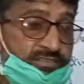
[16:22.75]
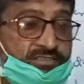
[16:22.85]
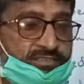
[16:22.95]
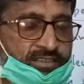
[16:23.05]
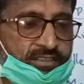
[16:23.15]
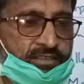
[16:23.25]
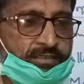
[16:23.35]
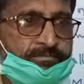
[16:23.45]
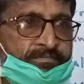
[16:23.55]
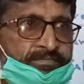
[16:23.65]

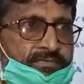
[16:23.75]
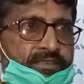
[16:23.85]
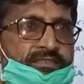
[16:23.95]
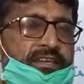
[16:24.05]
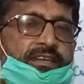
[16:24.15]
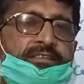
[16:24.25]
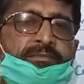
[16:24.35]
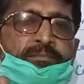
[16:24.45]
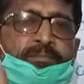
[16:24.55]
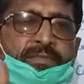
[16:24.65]
say
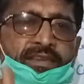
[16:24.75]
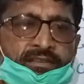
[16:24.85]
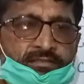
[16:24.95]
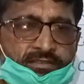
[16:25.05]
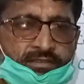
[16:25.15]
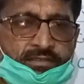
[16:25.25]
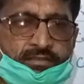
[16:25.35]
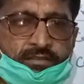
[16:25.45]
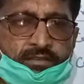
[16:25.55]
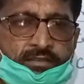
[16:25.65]
that mare,